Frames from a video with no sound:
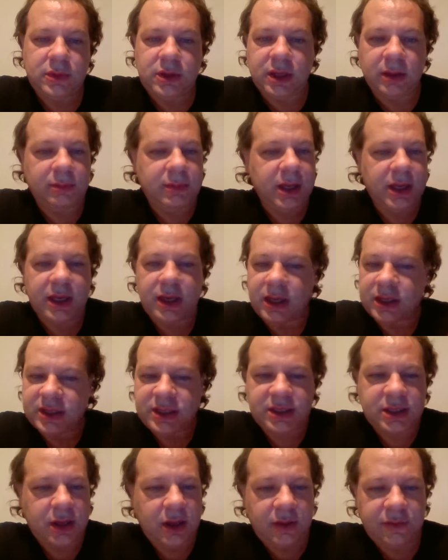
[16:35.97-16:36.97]
They may not
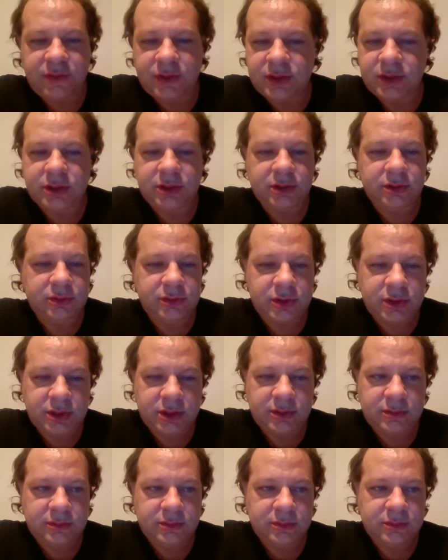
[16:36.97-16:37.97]
solve your
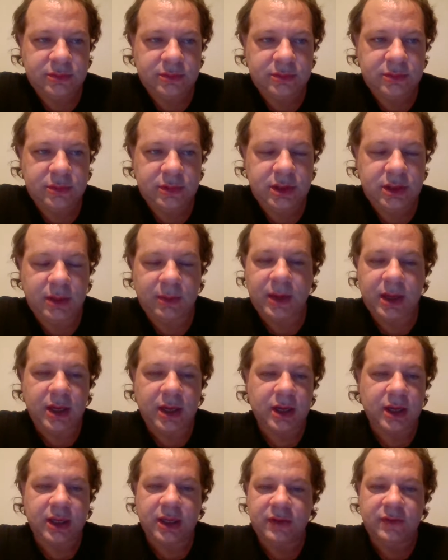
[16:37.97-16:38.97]
solution. They may
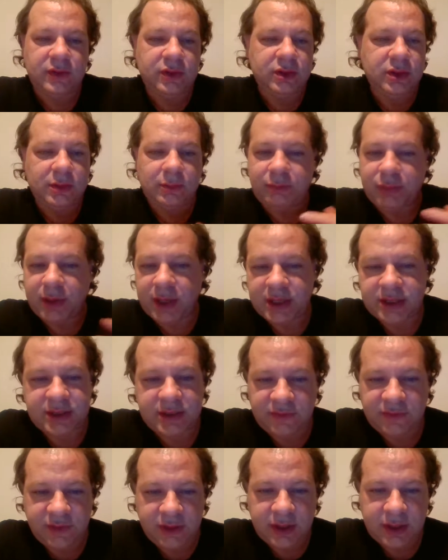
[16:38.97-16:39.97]
not give you the best
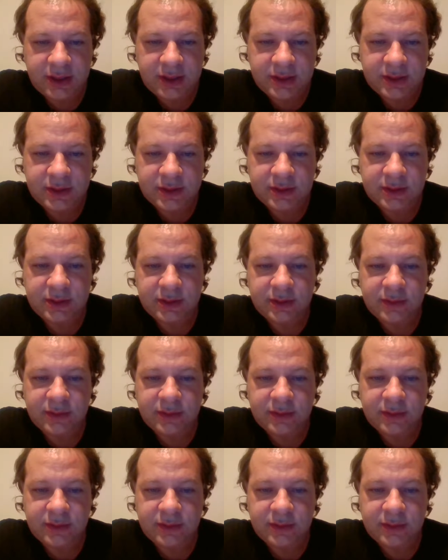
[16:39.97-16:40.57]
advice,